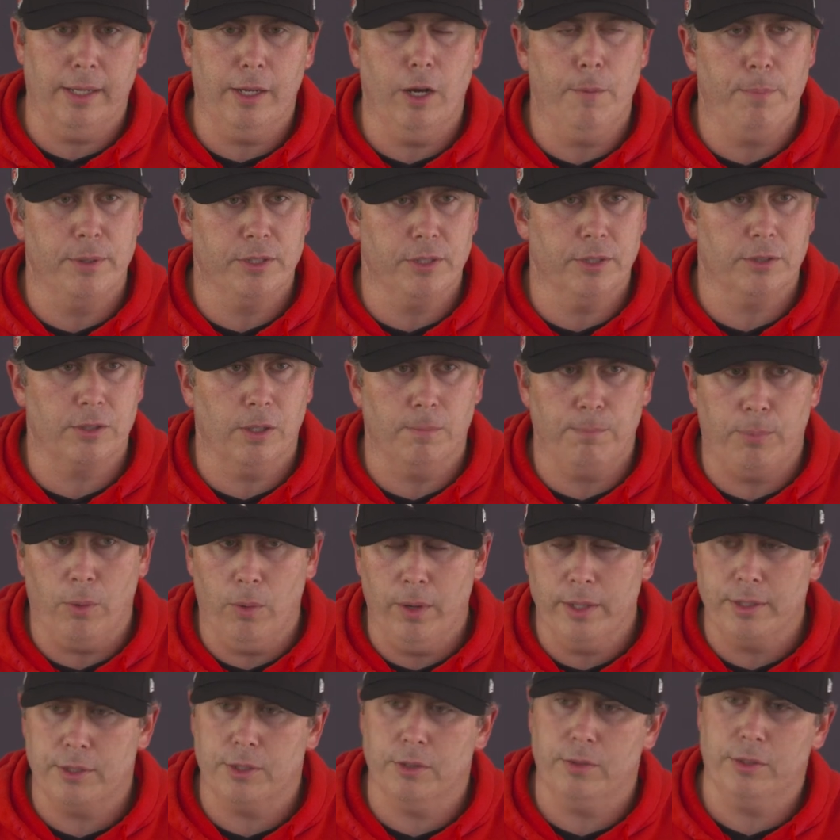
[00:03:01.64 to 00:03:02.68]
to help us at some
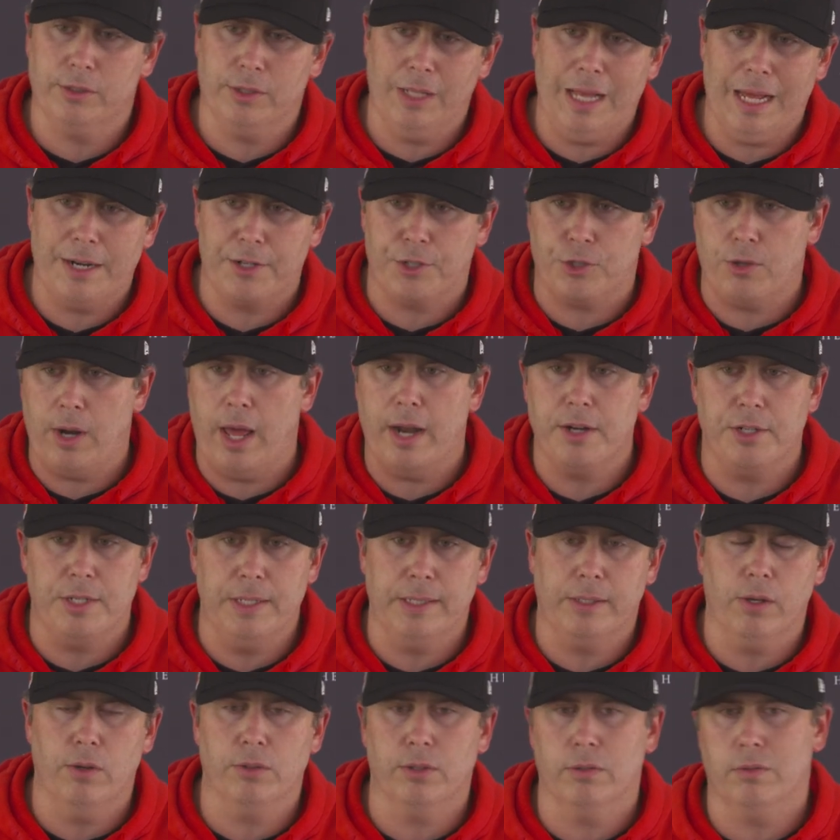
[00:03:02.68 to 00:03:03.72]
point, so there's a lot of strategy
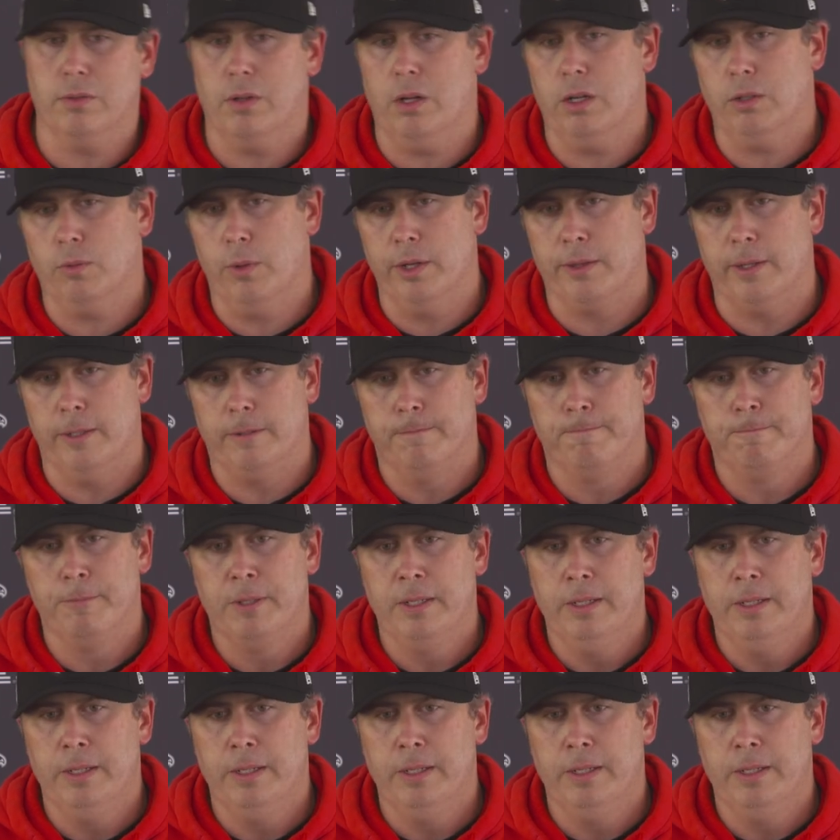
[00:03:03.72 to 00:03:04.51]
that goes along with it.